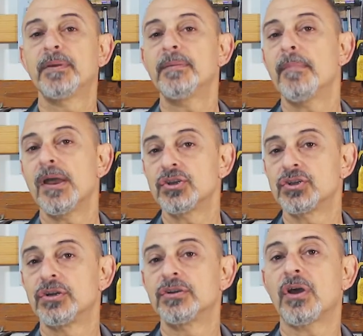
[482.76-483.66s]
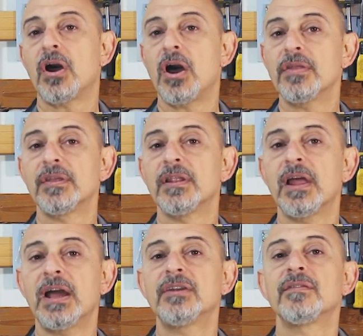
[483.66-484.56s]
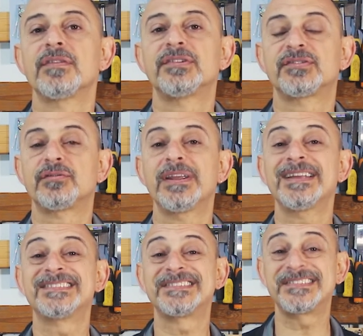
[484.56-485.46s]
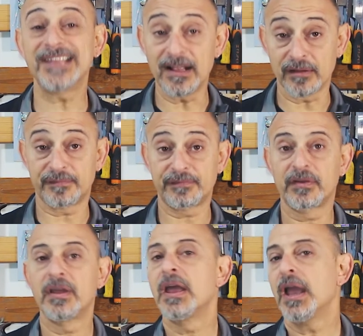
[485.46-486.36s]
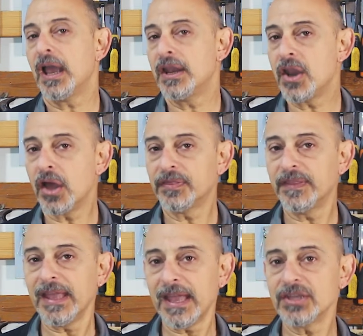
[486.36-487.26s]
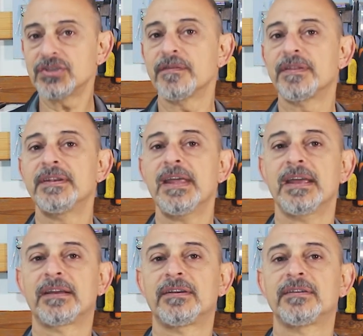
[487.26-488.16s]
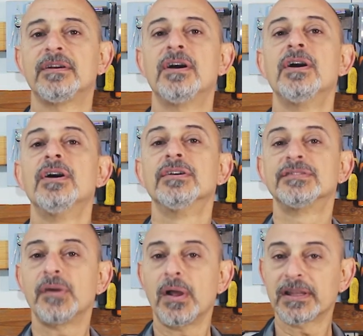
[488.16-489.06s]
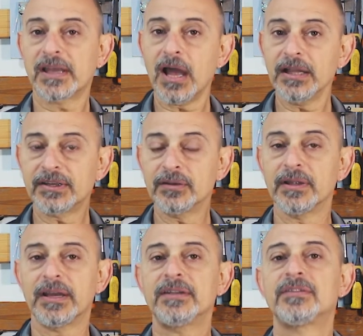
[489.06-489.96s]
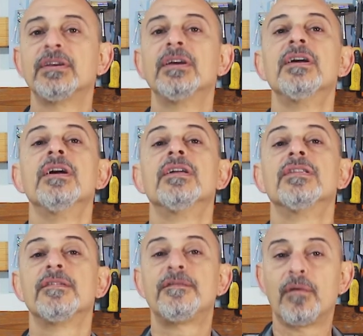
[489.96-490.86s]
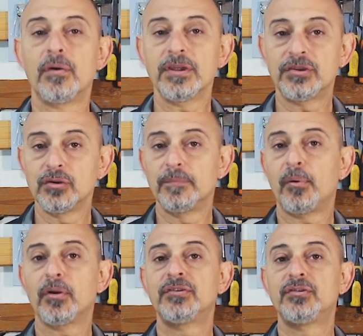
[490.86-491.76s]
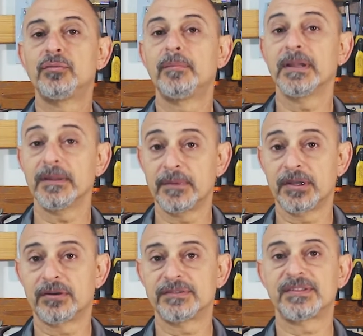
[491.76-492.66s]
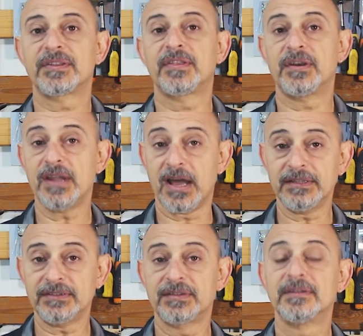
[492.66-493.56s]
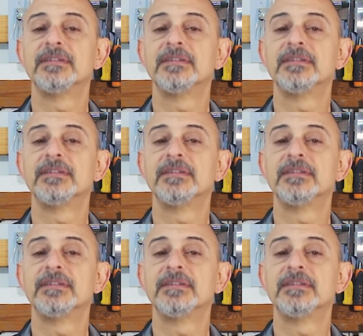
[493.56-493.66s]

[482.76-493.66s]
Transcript: be measured on the line of the string itself and not the edge of the neck, so I'll calculate the forty-two point two millimeters at the nut